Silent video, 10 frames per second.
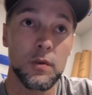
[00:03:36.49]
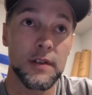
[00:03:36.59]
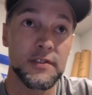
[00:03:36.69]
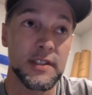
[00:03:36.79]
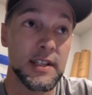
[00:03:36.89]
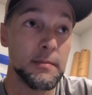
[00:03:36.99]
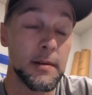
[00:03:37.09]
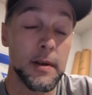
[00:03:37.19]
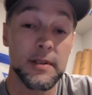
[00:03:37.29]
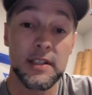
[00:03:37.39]
We'll have to see.
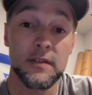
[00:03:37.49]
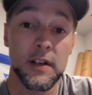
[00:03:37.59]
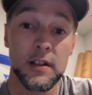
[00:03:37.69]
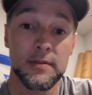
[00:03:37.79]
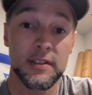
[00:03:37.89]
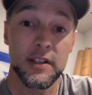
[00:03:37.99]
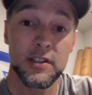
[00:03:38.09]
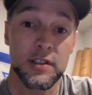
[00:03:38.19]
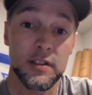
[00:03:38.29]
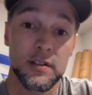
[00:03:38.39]
Maybe he develops
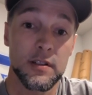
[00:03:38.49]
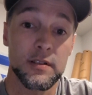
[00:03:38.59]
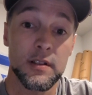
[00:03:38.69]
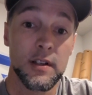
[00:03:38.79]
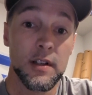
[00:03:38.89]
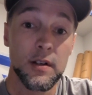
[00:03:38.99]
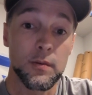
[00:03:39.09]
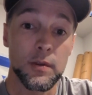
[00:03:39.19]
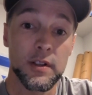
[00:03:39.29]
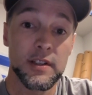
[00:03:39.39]
next year and
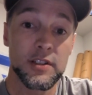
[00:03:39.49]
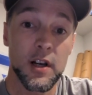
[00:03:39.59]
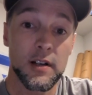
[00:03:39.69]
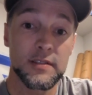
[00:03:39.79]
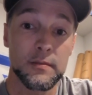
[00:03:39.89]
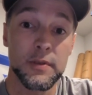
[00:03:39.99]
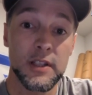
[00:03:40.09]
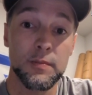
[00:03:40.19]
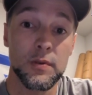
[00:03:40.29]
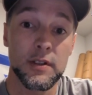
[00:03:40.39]
really shocks some
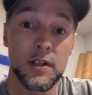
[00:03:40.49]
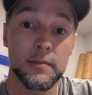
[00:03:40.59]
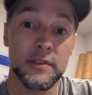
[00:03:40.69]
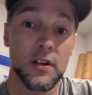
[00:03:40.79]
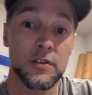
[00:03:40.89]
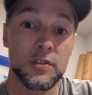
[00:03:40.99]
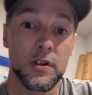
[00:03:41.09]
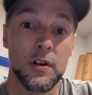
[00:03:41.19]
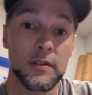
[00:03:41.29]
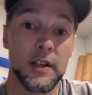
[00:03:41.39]
people and comes on
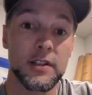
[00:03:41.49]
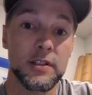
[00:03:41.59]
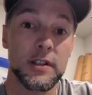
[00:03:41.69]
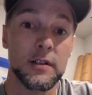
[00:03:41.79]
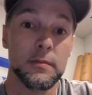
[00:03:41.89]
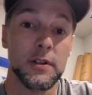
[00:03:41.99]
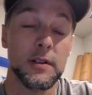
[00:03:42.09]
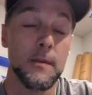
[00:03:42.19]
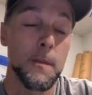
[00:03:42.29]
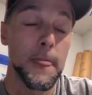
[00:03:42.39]
strong next year, but